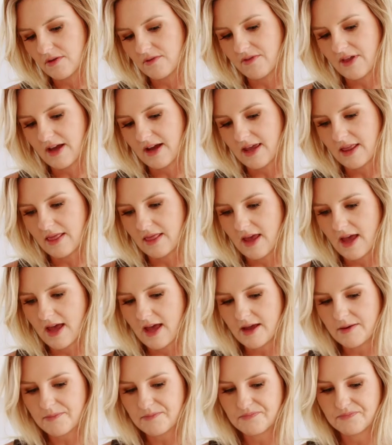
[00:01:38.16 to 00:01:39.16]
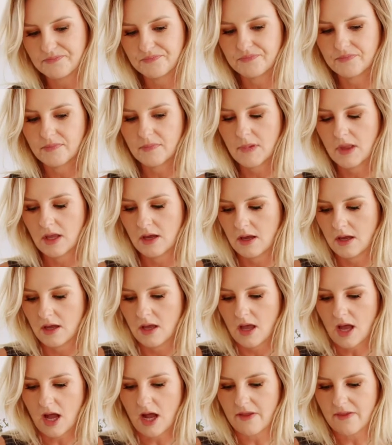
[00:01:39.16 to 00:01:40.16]
of that in there.
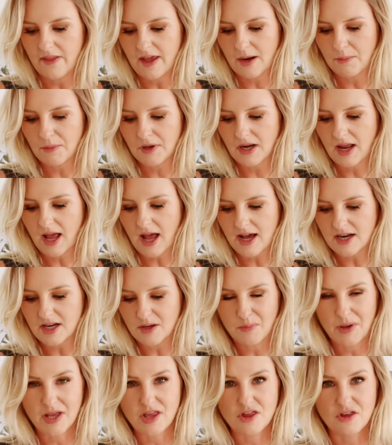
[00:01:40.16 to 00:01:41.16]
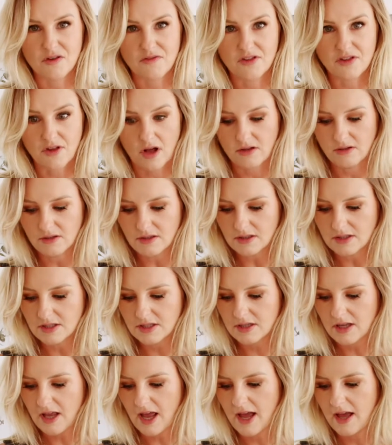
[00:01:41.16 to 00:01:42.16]
And then I'm gonna add a pinch of
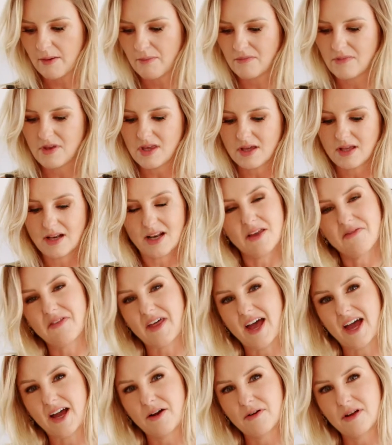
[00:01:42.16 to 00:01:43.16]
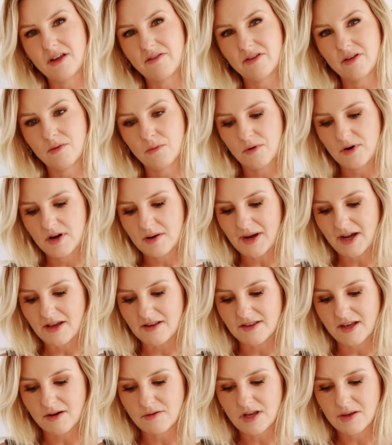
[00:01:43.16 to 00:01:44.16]
salt. You can leave that out if you're worried about your
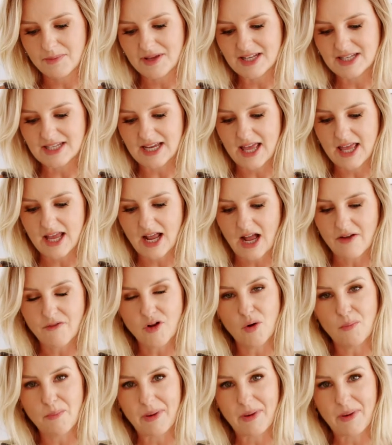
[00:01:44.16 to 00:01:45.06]
sodium intake. I've got